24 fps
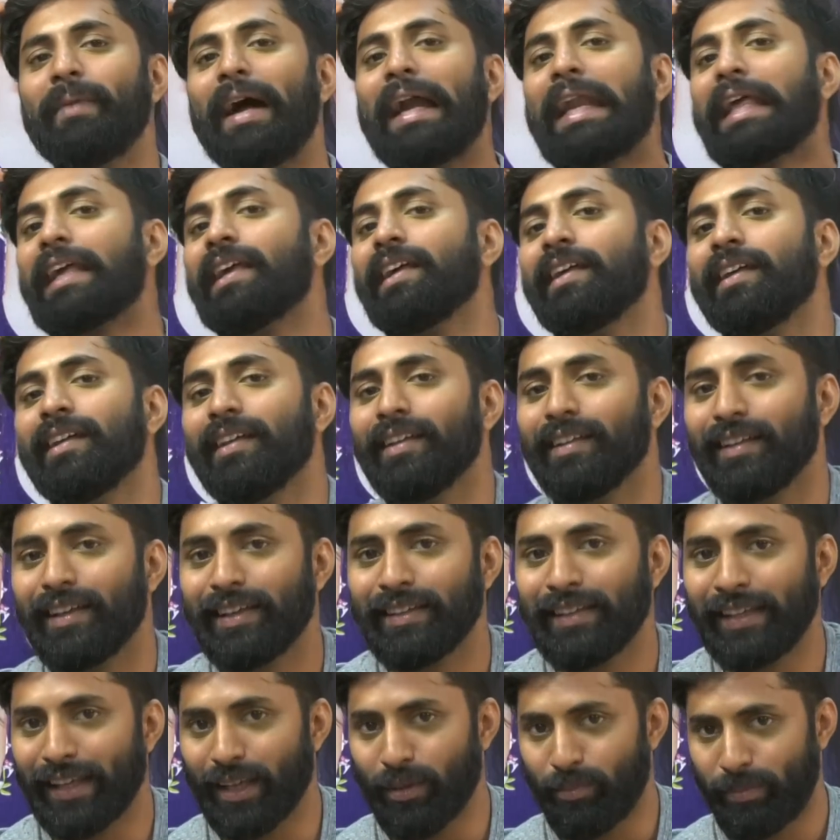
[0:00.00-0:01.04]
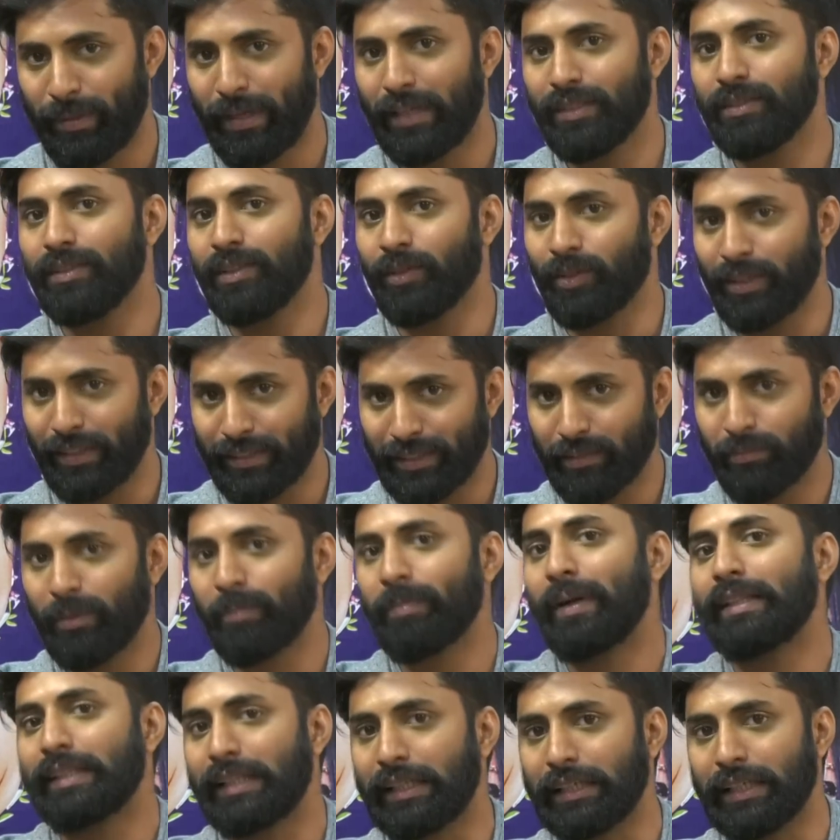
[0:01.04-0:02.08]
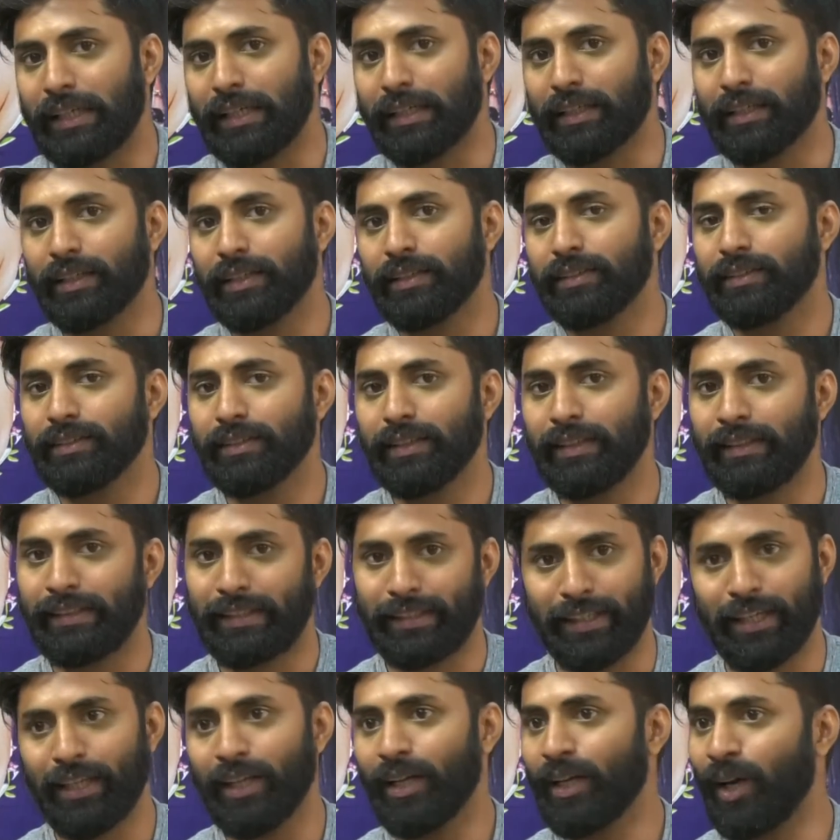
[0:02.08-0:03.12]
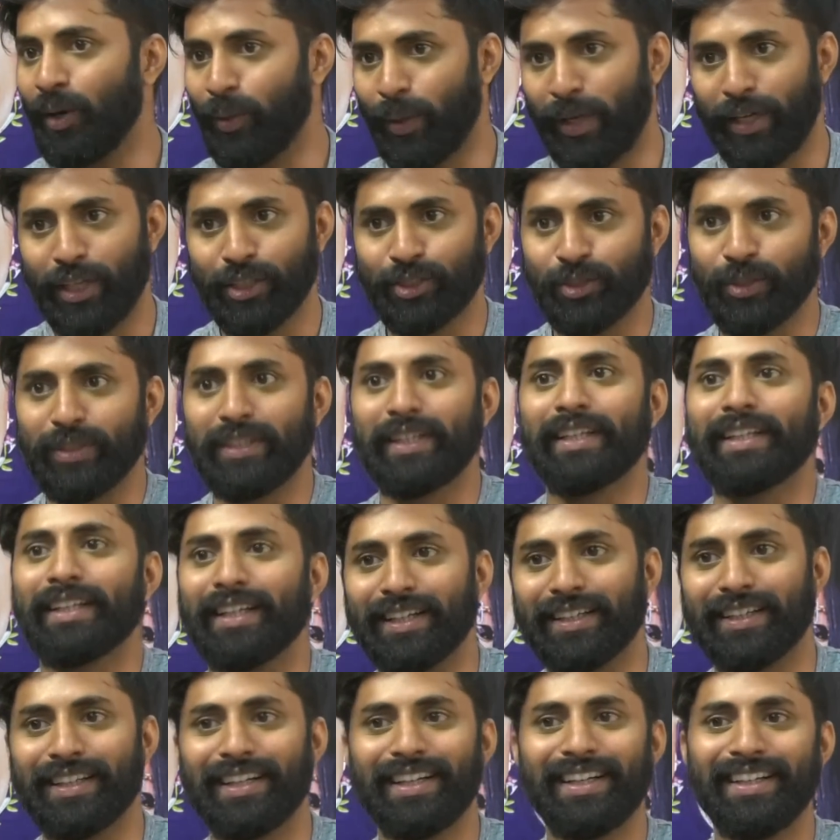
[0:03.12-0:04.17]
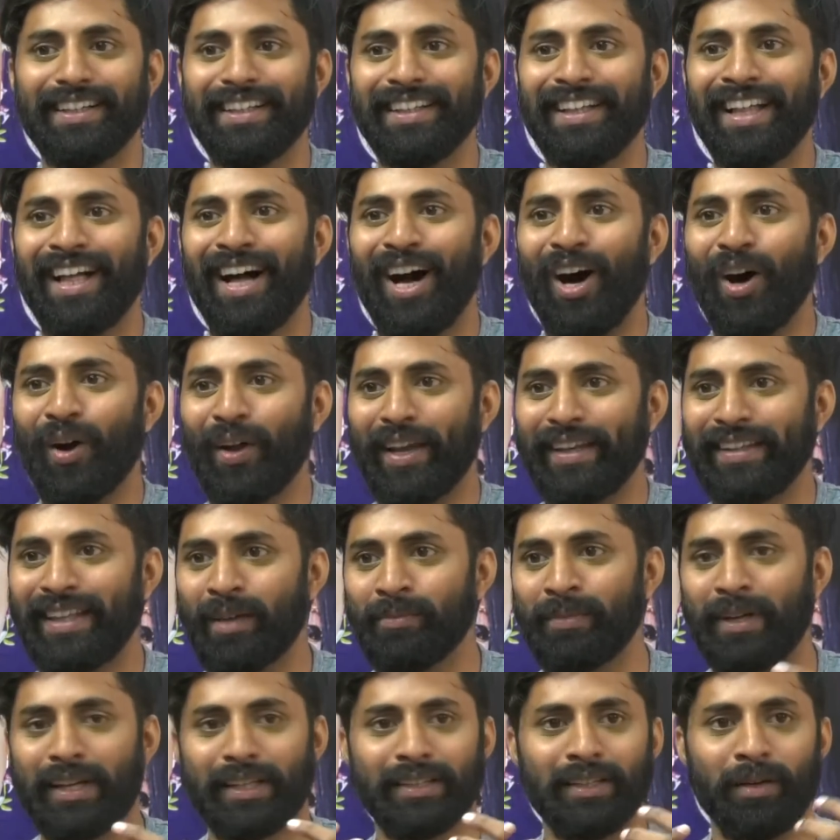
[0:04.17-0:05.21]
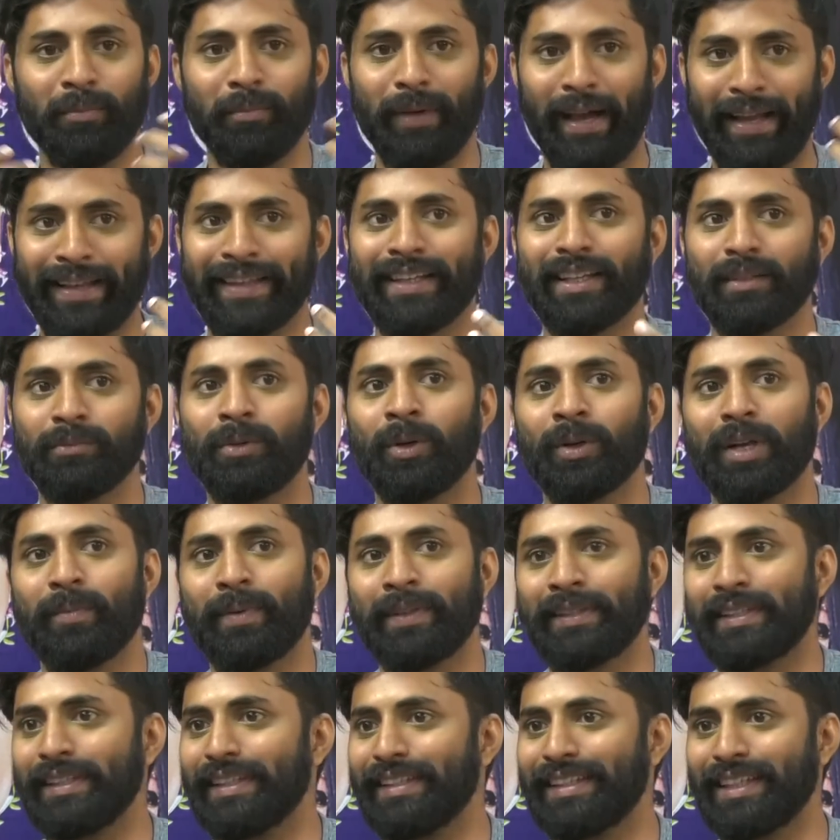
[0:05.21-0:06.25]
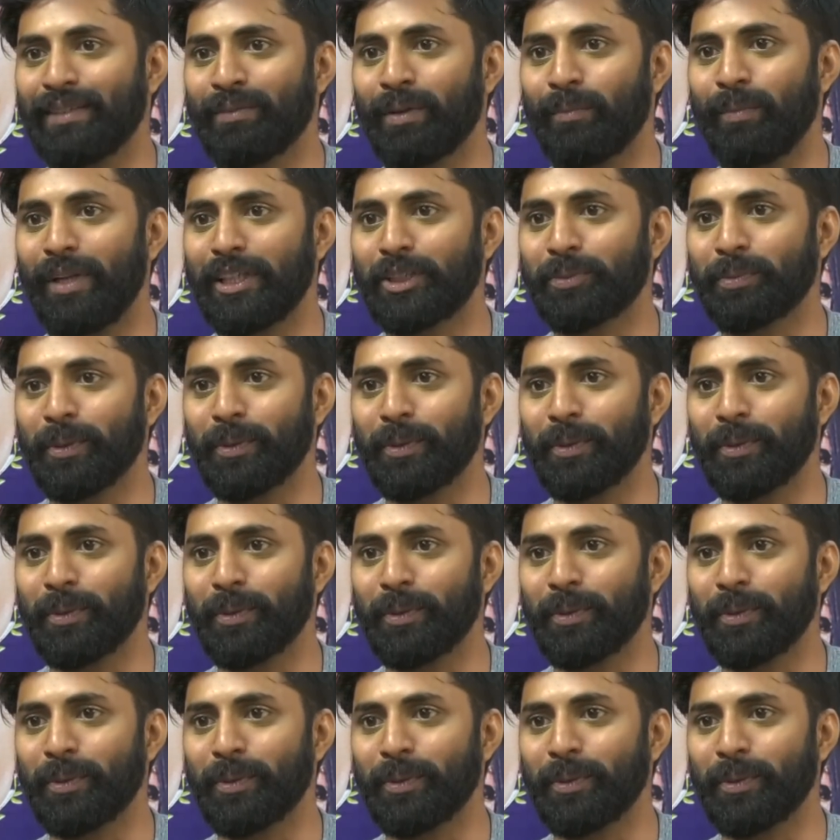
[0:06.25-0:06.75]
Maddy, you think if you are doing a 3P naka, in the dialogue, I'm going to sunning naka, I'm going to get a buying grammar, I'm going to get a 3P blush